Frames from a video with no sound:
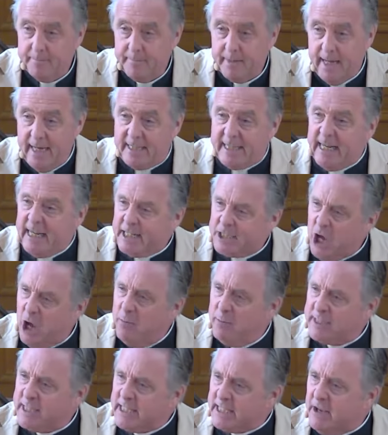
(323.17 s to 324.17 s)
He said it's
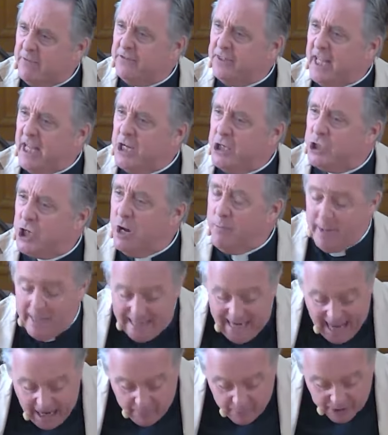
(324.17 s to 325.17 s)
almost as if the German
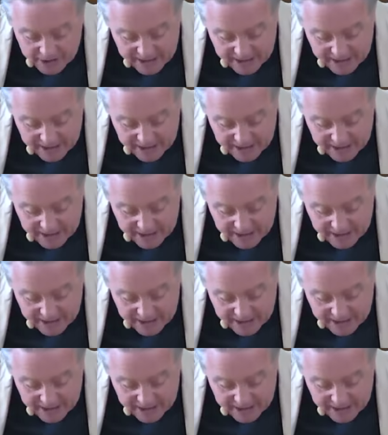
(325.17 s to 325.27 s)
language